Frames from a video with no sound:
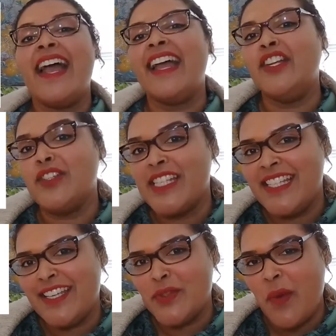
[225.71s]
and you'll
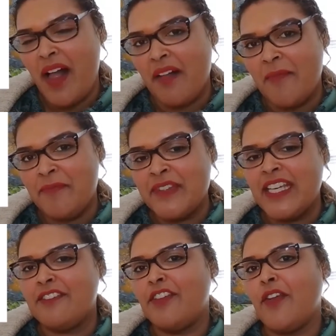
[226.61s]
see as well,
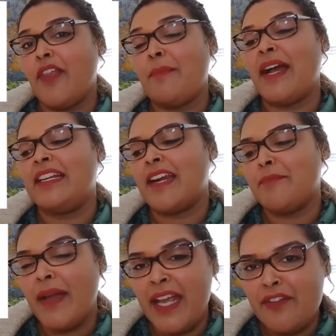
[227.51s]
even though they might run
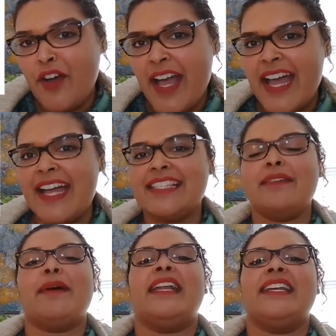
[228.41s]
paid for ads, they
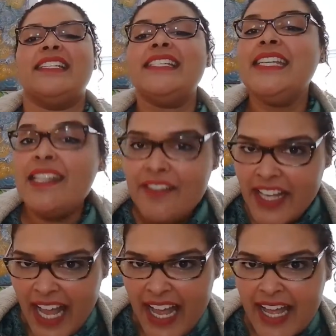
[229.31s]
might run TV
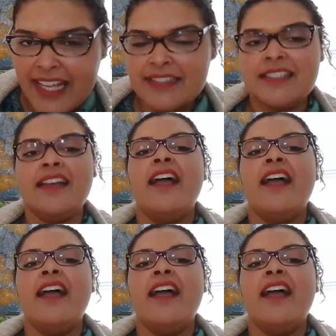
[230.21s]
ads,